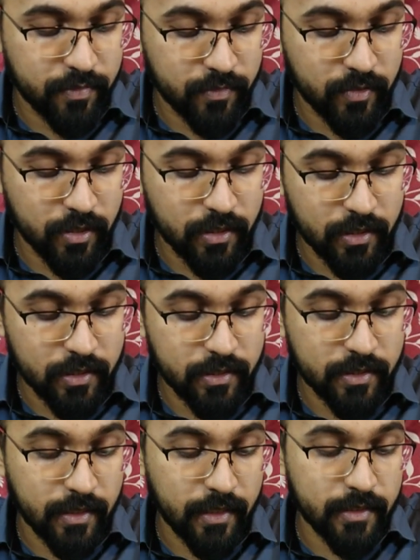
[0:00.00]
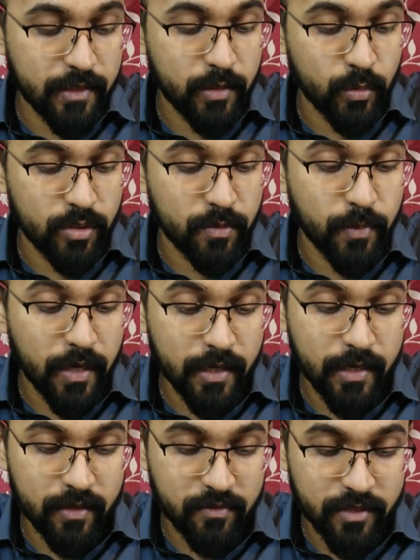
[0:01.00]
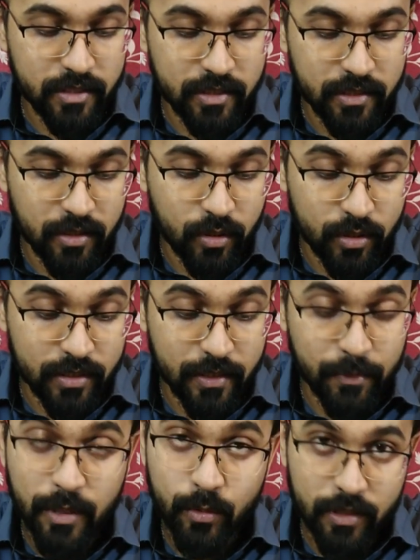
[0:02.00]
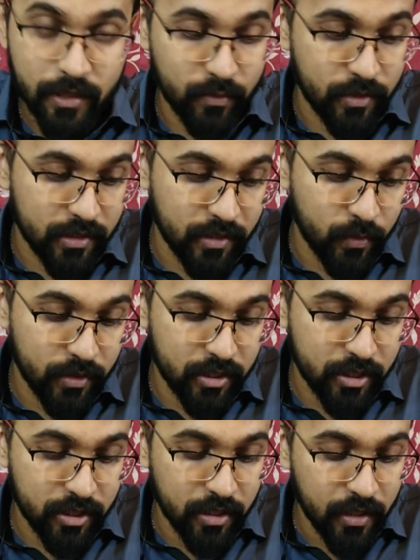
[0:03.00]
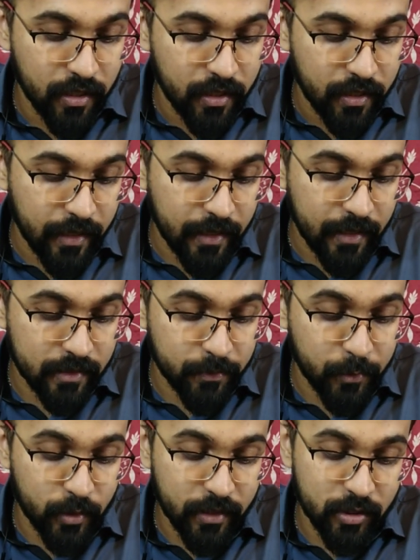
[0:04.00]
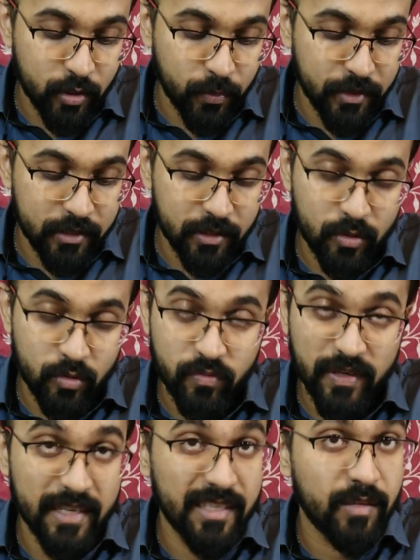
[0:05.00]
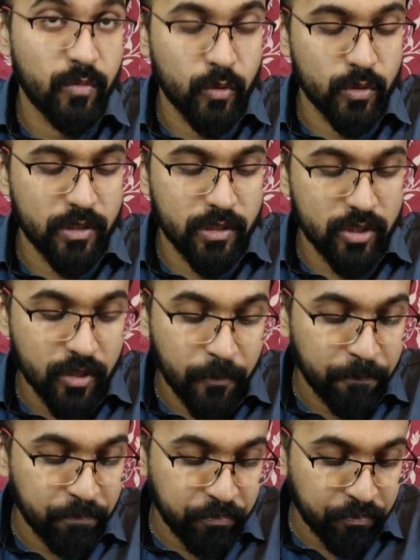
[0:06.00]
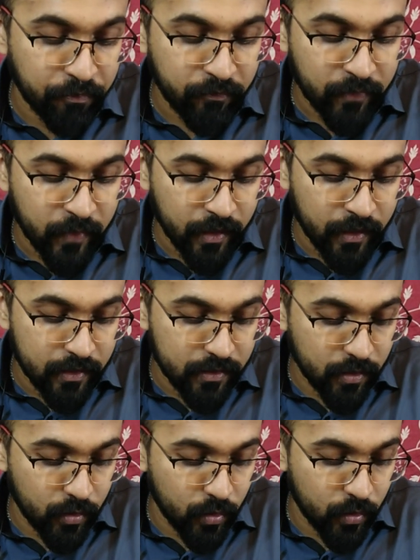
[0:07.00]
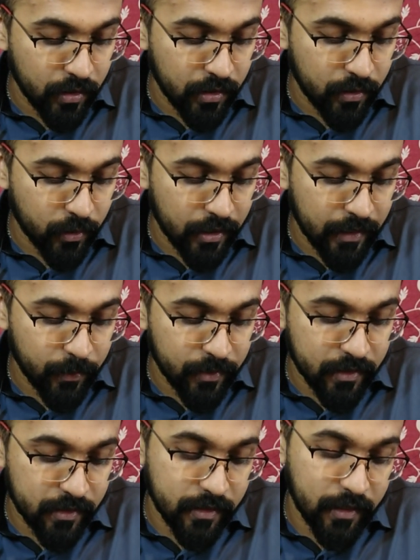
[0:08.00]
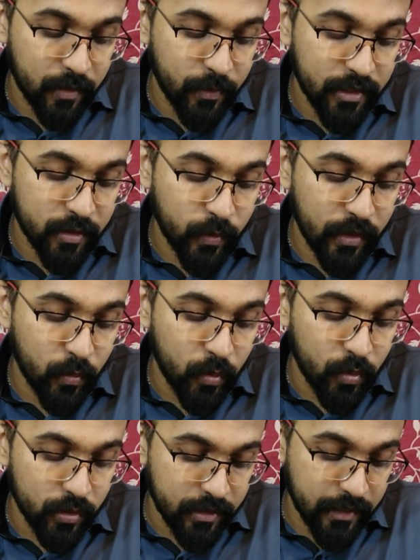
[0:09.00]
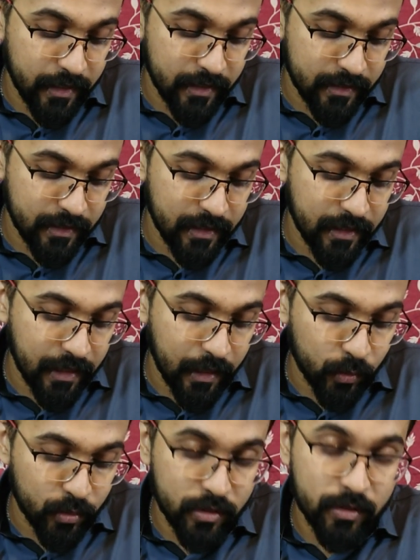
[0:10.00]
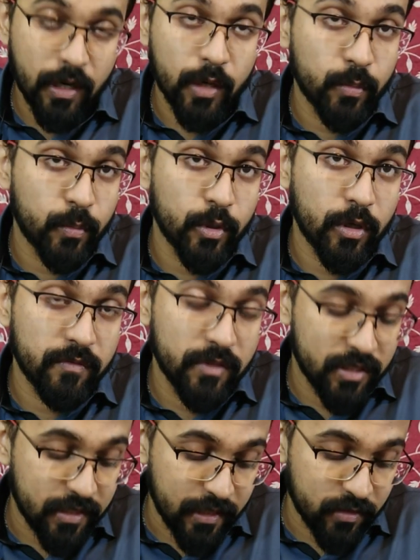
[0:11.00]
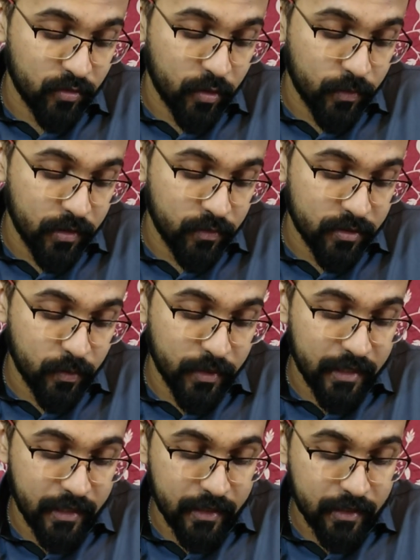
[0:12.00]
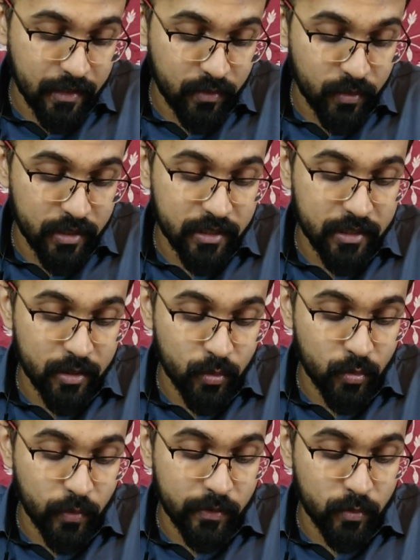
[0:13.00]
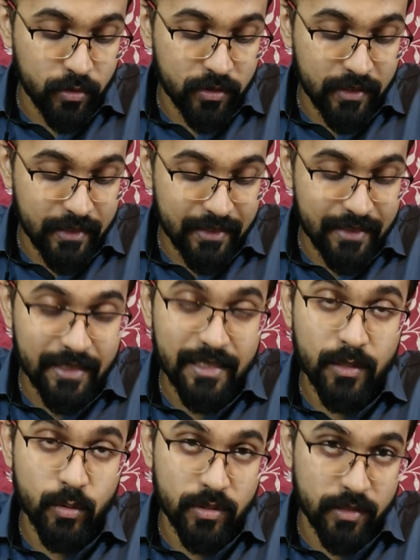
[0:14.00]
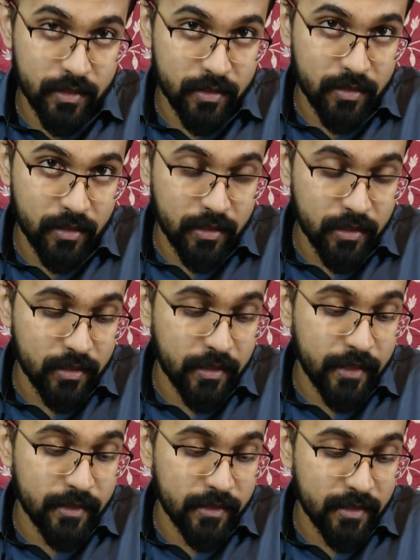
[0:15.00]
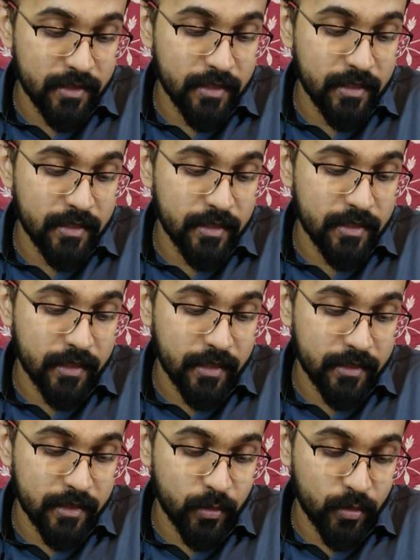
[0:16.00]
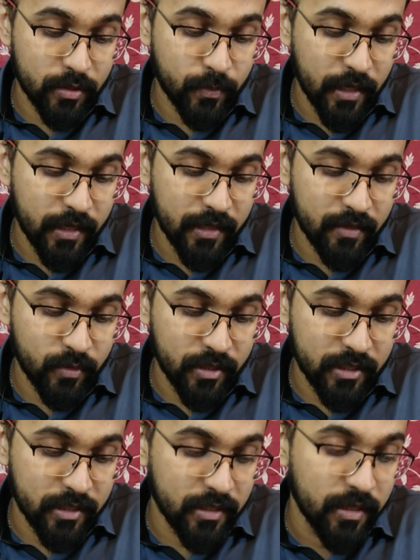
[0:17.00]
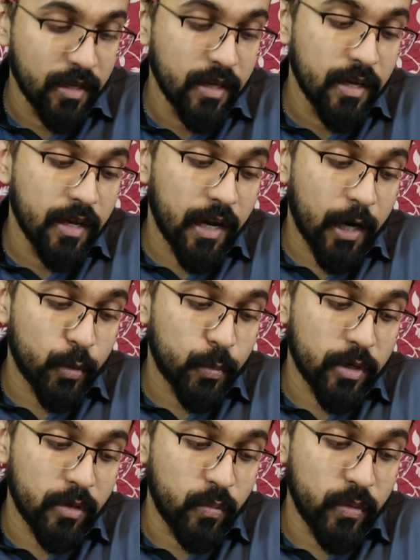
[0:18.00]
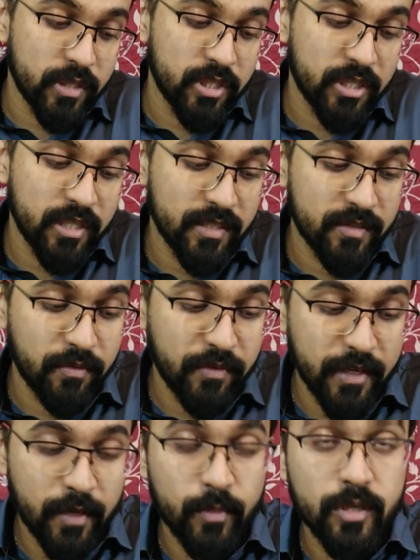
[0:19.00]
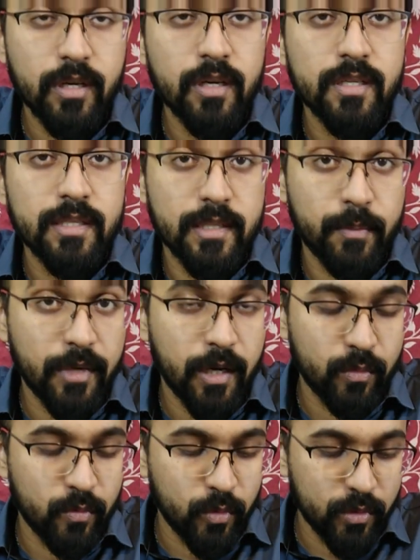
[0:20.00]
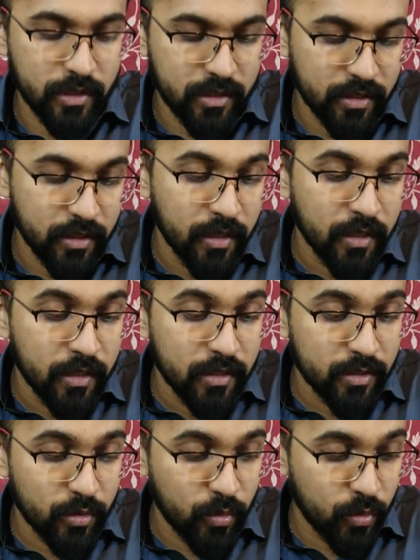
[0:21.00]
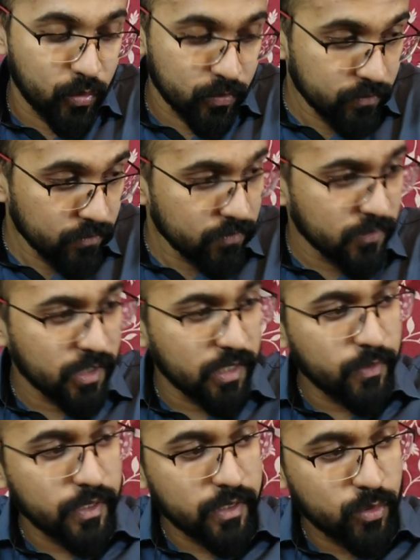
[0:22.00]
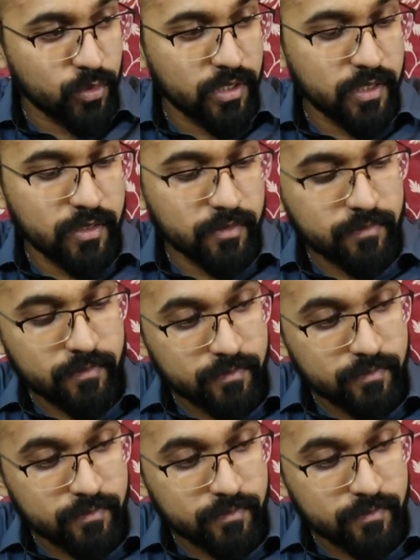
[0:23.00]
circuit is connected to this buck converter or step down converter, which has a potentiometer to vary the voltage. So what will happen is there will be a 12 volt AC output of this transformer, which will be converted to 12 volts DC using this circuit, and this DC is connected to this buck converter, output of which is a variable step down voltage. So here we are using